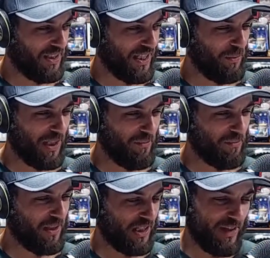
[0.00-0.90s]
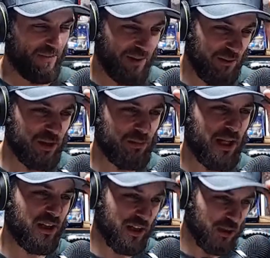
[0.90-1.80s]
Can we give this
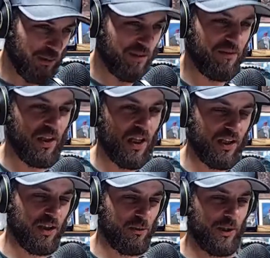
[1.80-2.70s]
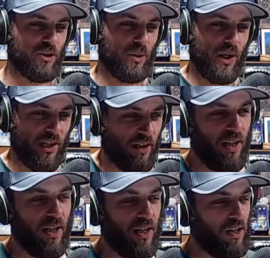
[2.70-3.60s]
man a little bit of luck, a little bit of credit?
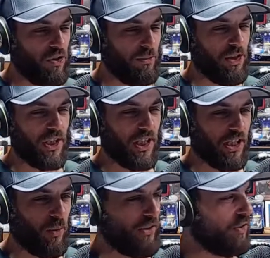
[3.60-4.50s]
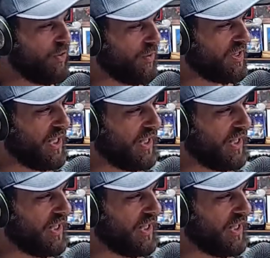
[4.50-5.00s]
Jimmy G's going to go out there and do his thing.